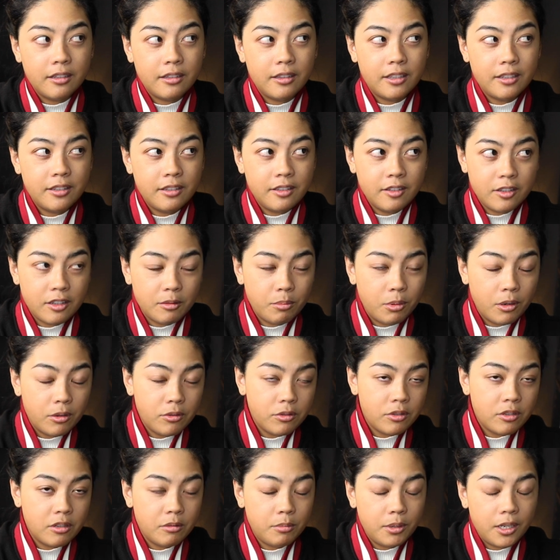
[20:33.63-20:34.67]
this is
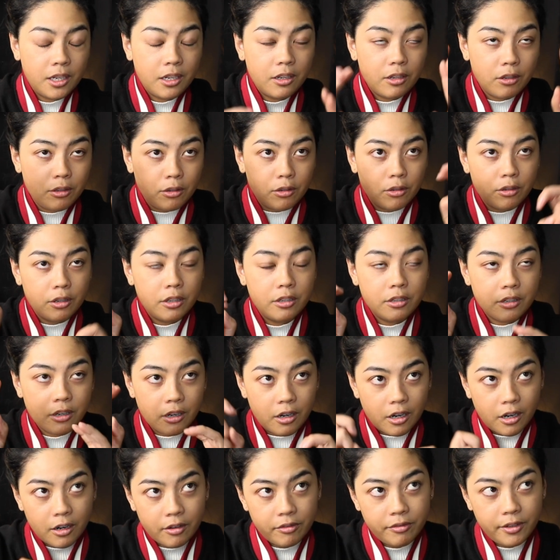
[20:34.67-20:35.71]
supposed to be good
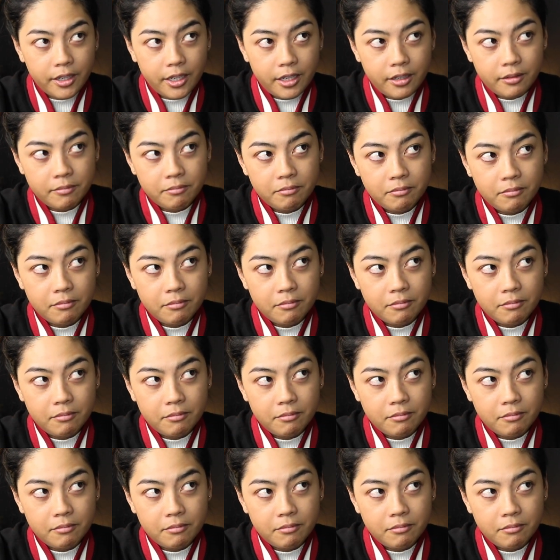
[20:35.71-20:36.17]
coffee?